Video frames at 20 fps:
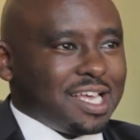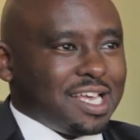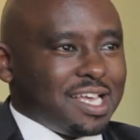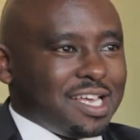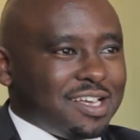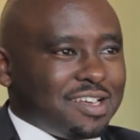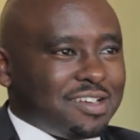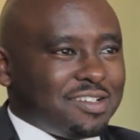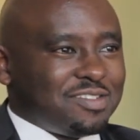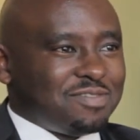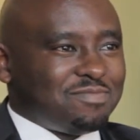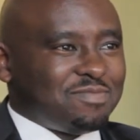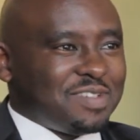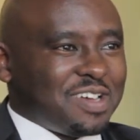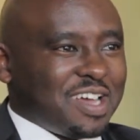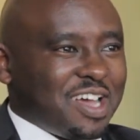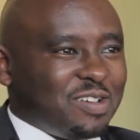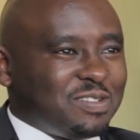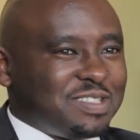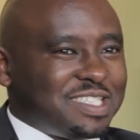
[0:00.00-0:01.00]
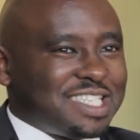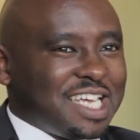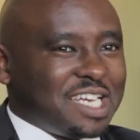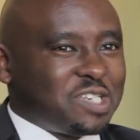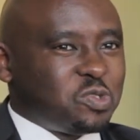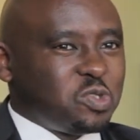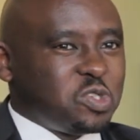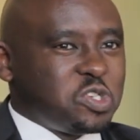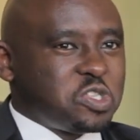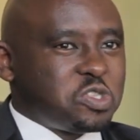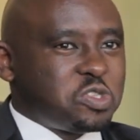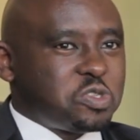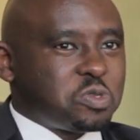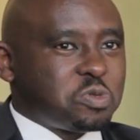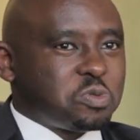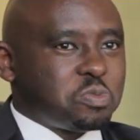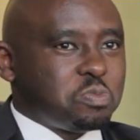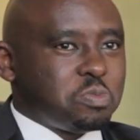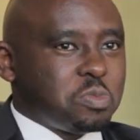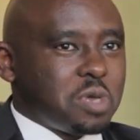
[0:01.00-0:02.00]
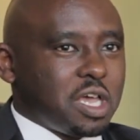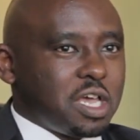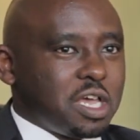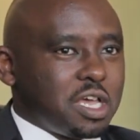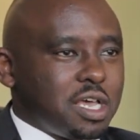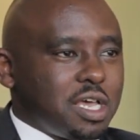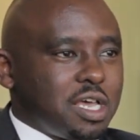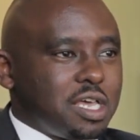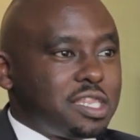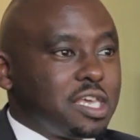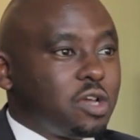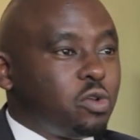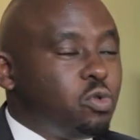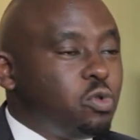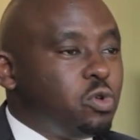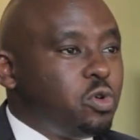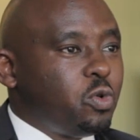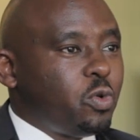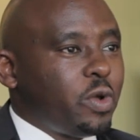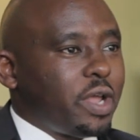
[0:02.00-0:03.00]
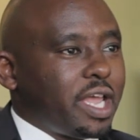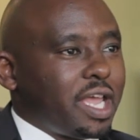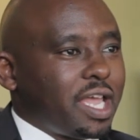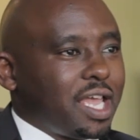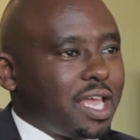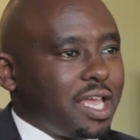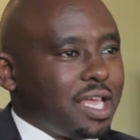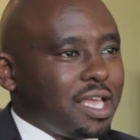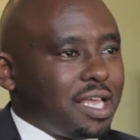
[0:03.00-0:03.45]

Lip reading: I would start with the good way,